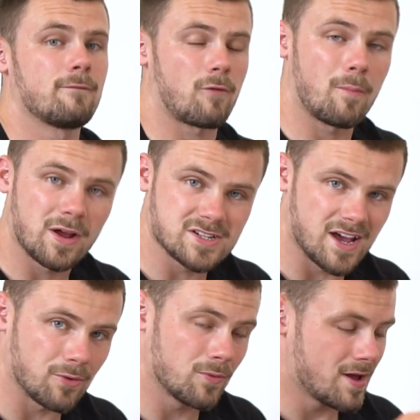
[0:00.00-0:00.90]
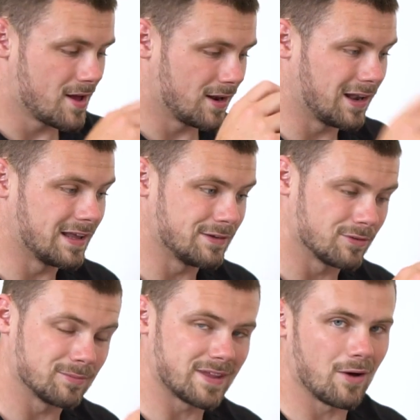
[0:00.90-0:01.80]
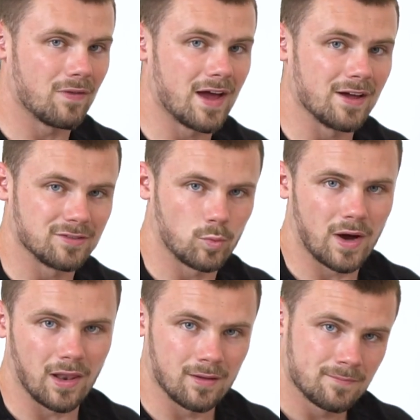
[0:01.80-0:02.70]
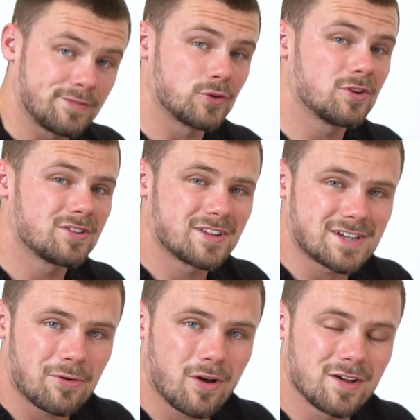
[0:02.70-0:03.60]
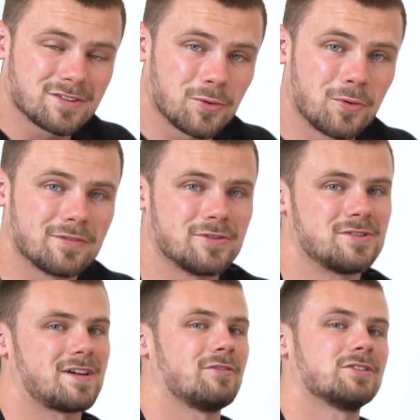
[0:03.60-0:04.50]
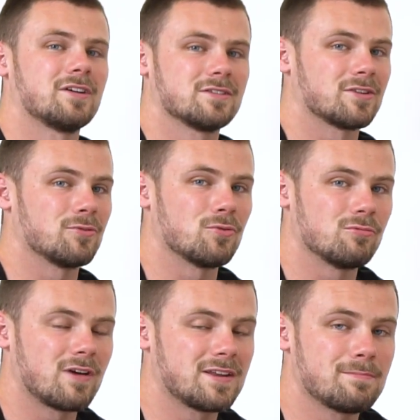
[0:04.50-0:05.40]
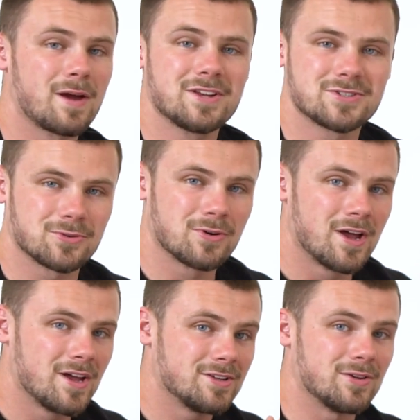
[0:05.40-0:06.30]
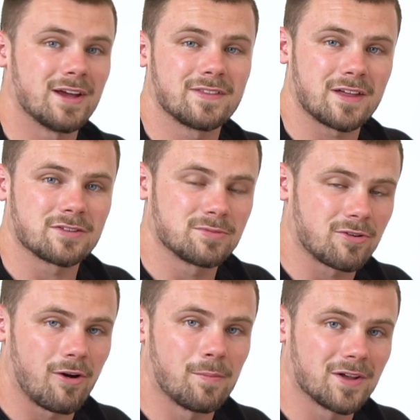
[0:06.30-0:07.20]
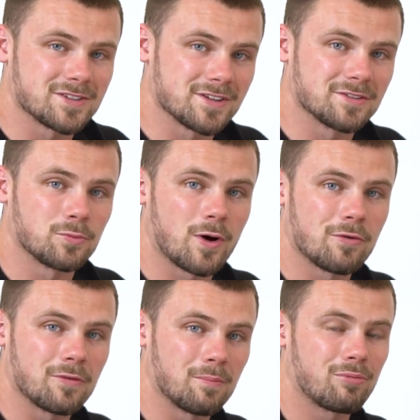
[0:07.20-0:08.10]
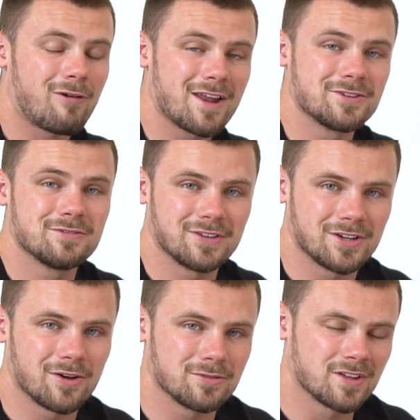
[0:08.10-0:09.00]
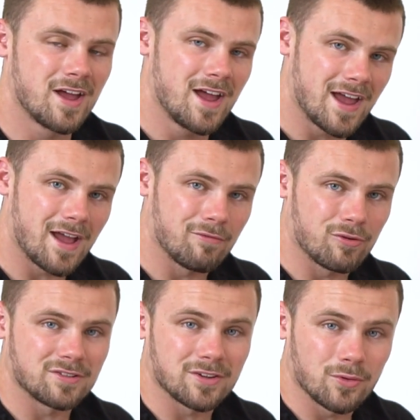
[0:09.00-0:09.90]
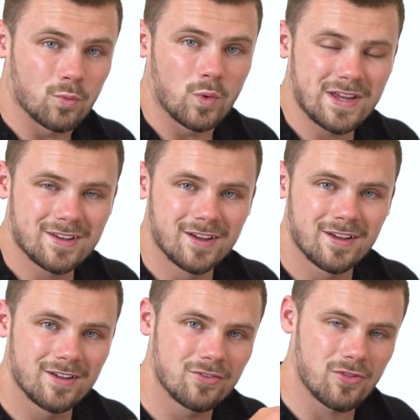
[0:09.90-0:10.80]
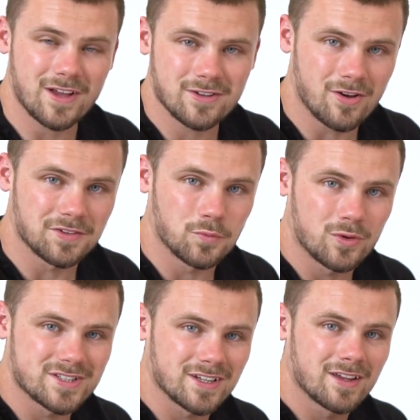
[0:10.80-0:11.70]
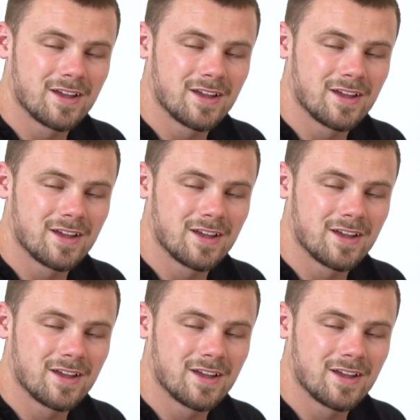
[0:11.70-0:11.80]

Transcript: from my channel, leave them down there as well. If you're new to the channel, guys, or if you just haven't done so already, make sure you hit that subscribe button as well for brand new videos every single week. Thank you guys for watching,